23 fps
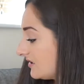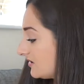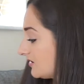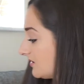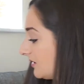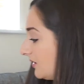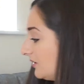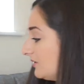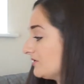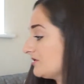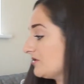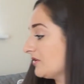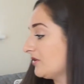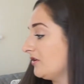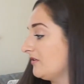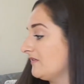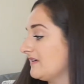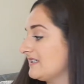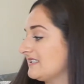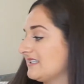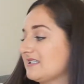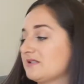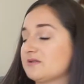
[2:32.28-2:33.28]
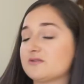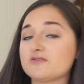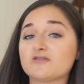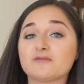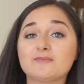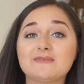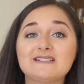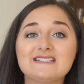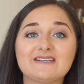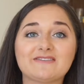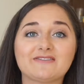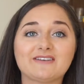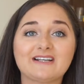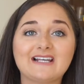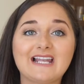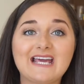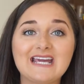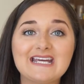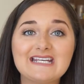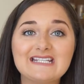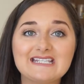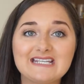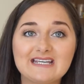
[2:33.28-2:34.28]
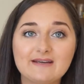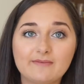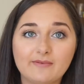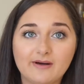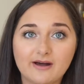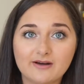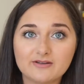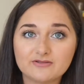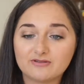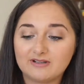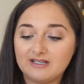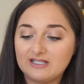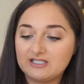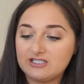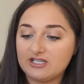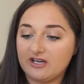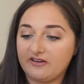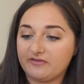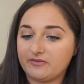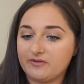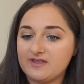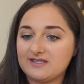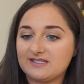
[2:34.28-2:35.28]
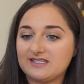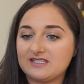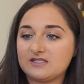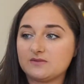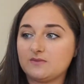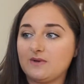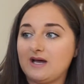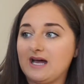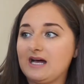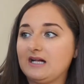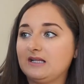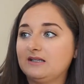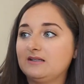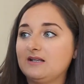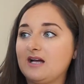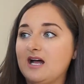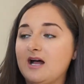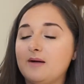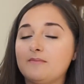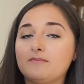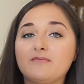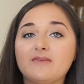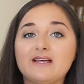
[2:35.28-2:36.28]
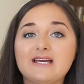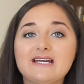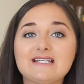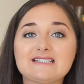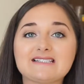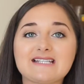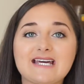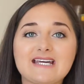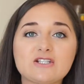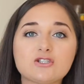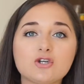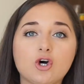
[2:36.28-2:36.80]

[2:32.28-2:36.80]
So I also got this. This is from a different lady, but I was really chuffed with this as well. It's a